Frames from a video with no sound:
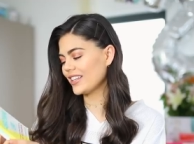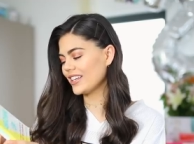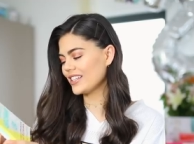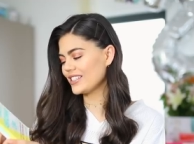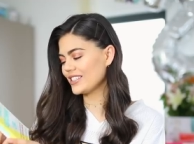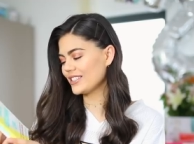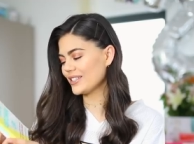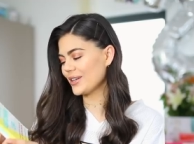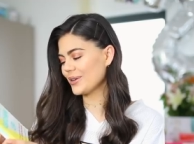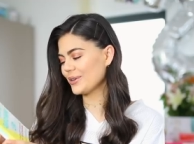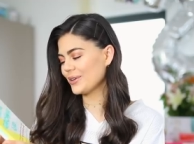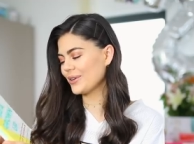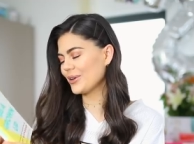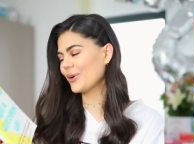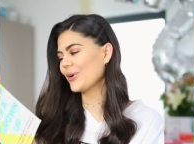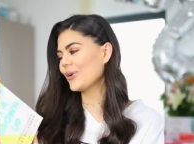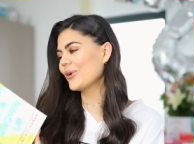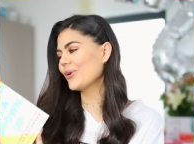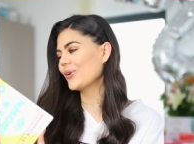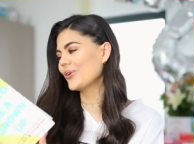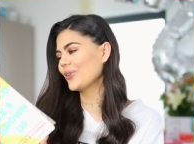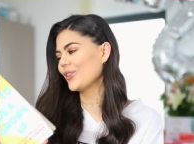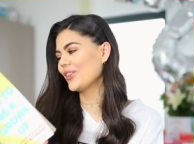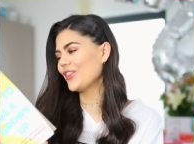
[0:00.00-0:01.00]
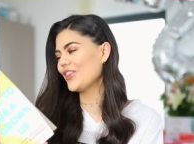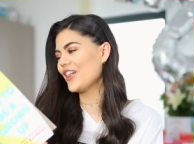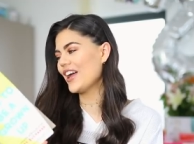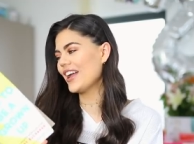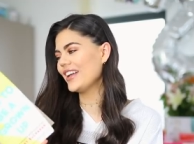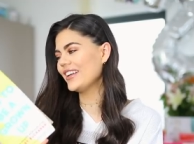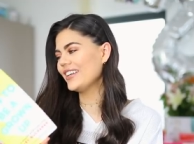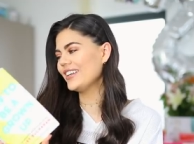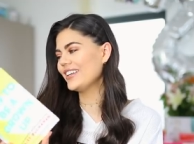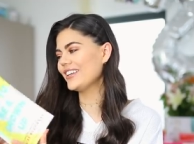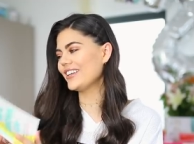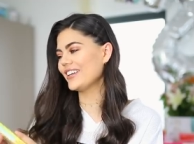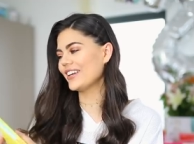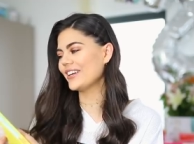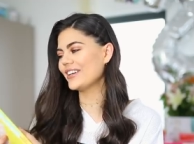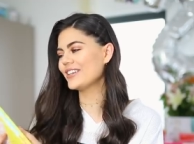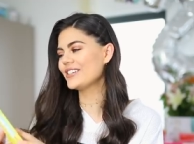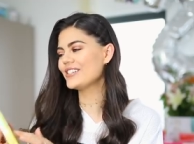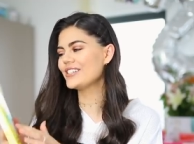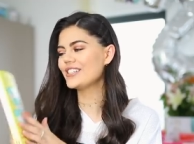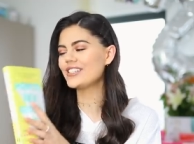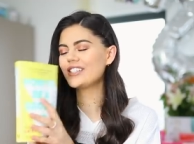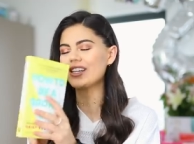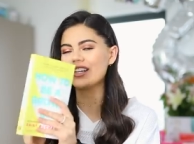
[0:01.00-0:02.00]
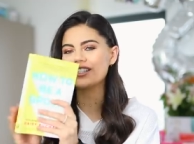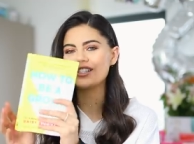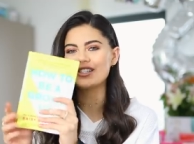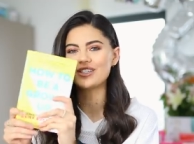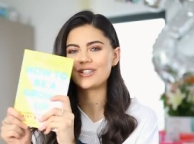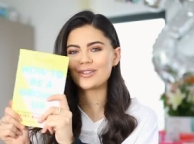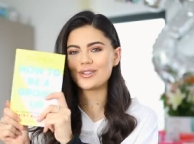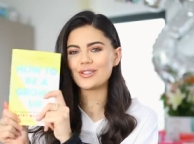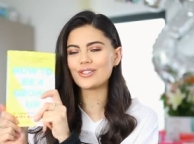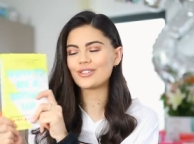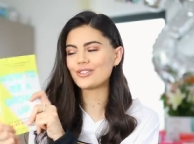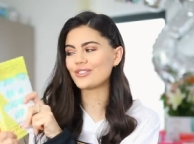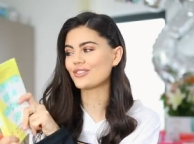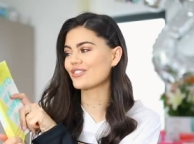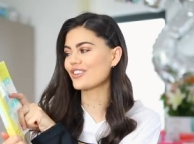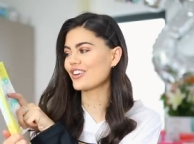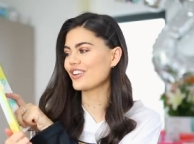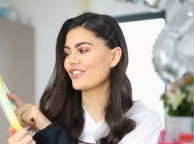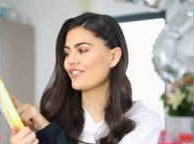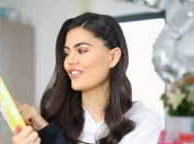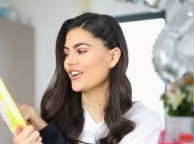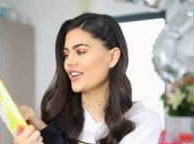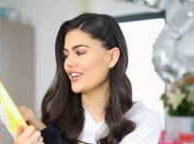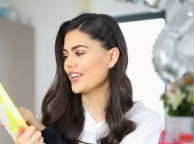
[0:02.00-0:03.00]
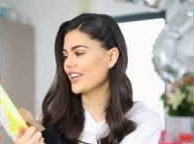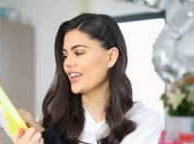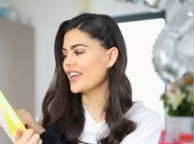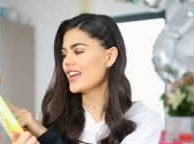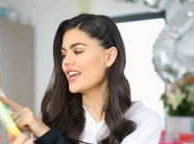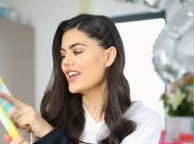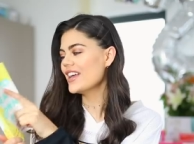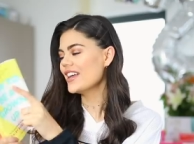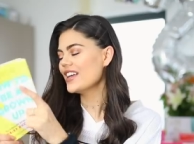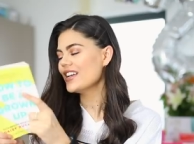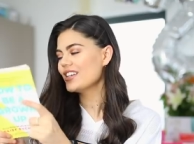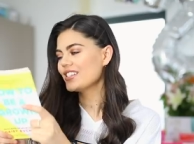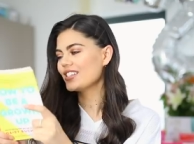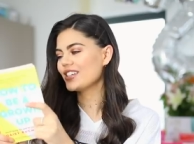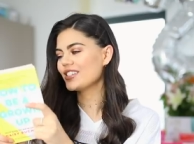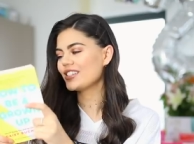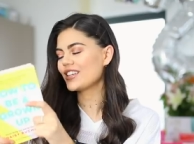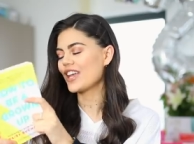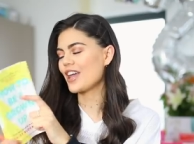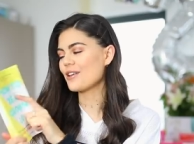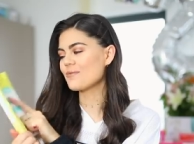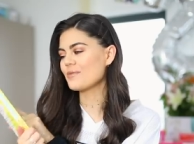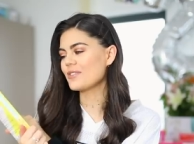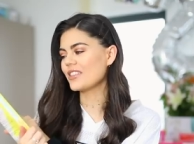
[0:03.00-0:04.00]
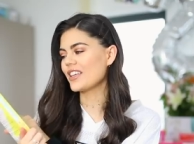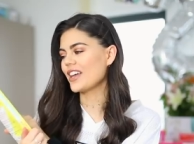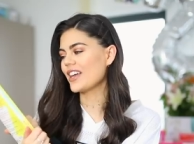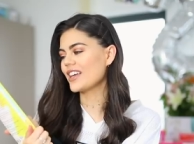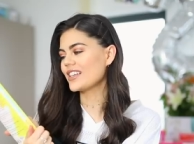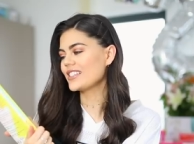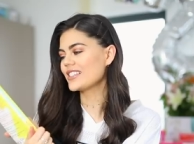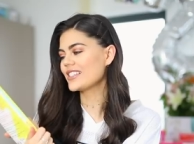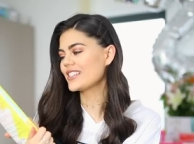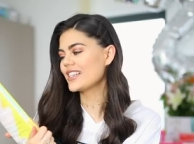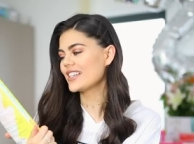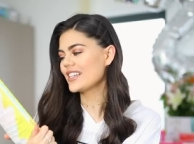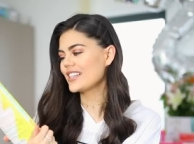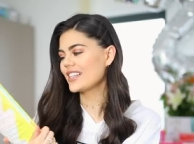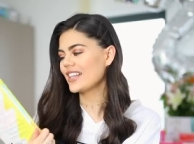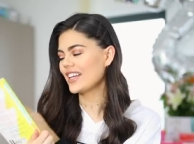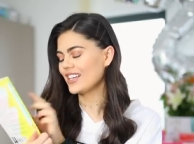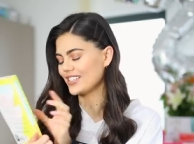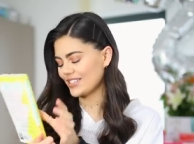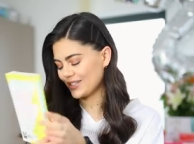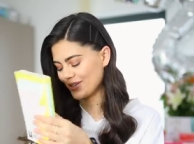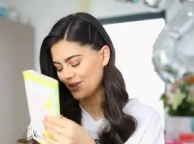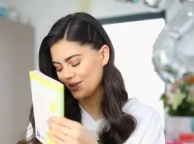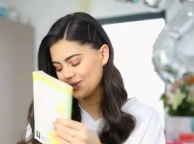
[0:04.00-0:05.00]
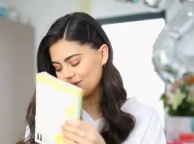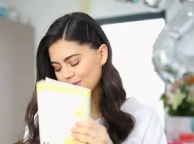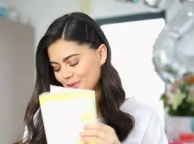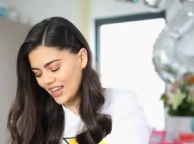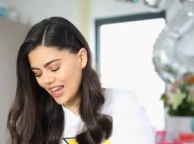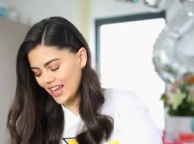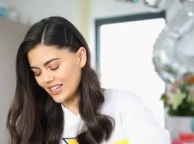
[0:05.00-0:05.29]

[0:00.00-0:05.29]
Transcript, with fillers: That's so cool. Thank you. She said she thought this was really funny, so she gave me this. That's cool.